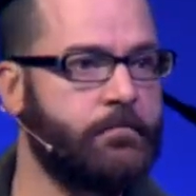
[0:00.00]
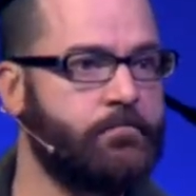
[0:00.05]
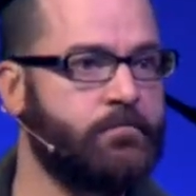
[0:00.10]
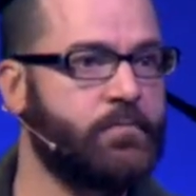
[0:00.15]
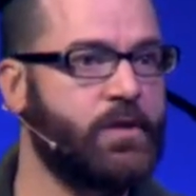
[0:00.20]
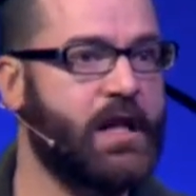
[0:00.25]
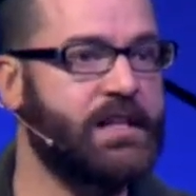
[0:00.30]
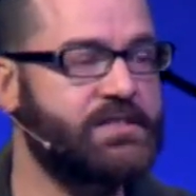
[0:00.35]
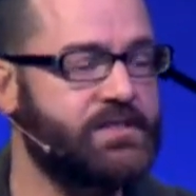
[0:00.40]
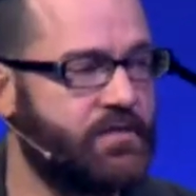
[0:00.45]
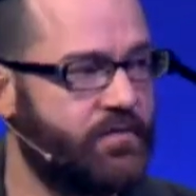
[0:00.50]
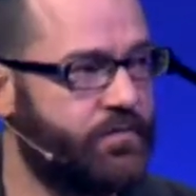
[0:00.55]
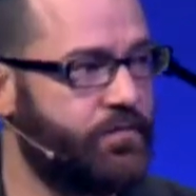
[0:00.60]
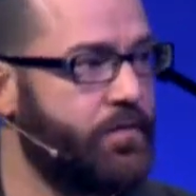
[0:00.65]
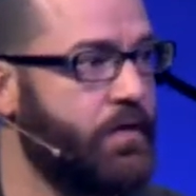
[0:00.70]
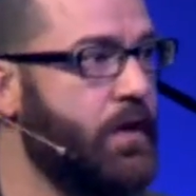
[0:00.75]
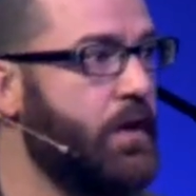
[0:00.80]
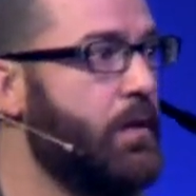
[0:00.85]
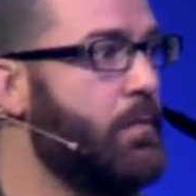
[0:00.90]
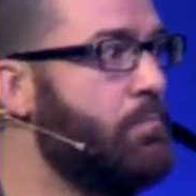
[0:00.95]
Lots of
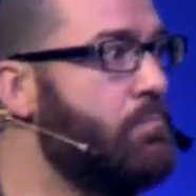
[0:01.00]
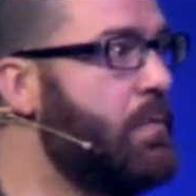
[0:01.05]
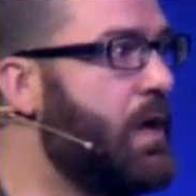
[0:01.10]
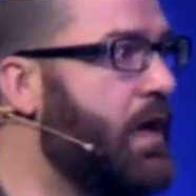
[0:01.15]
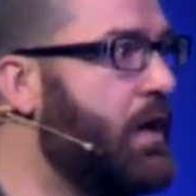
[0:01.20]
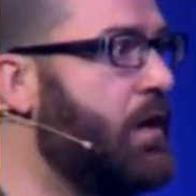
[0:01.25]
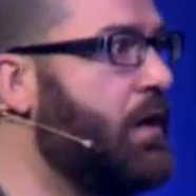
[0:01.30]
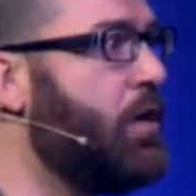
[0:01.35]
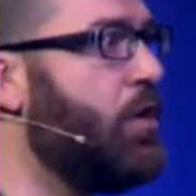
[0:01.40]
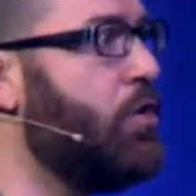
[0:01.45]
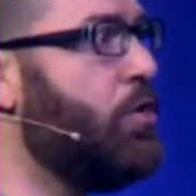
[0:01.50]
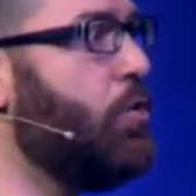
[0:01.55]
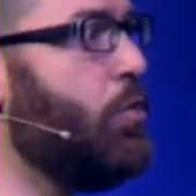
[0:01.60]
men who